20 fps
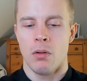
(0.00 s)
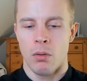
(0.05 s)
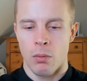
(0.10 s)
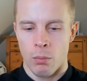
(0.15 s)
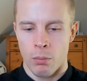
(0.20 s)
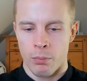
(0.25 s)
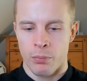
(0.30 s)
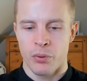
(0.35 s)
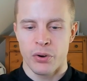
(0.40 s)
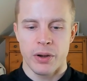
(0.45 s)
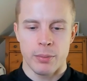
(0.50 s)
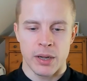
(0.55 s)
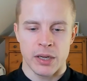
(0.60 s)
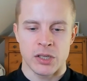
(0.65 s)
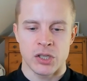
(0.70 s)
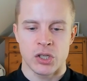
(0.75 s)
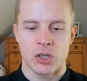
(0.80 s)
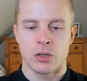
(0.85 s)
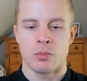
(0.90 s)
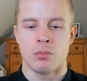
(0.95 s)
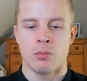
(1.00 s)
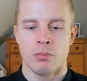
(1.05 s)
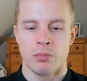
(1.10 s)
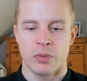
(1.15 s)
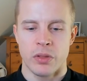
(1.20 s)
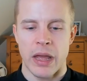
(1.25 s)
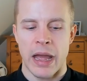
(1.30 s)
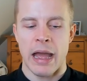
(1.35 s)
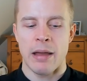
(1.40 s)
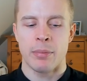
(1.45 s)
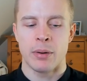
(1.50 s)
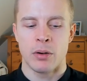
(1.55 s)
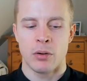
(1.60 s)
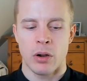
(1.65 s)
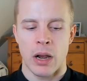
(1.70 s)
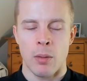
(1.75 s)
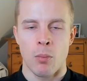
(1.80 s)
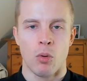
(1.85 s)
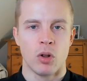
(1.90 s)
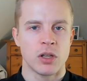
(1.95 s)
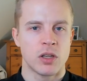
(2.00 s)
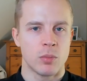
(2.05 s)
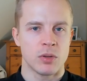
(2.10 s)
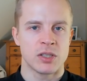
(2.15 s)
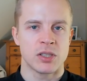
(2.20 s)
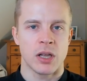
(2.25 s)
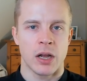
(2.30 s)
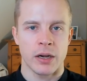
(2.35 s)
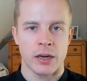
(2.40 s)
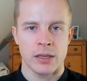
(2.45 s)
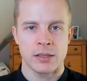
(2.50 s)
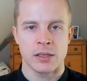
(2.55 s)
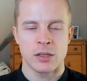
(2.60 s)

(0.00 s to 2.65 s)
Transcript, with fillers: pretty much there have been like multiple studies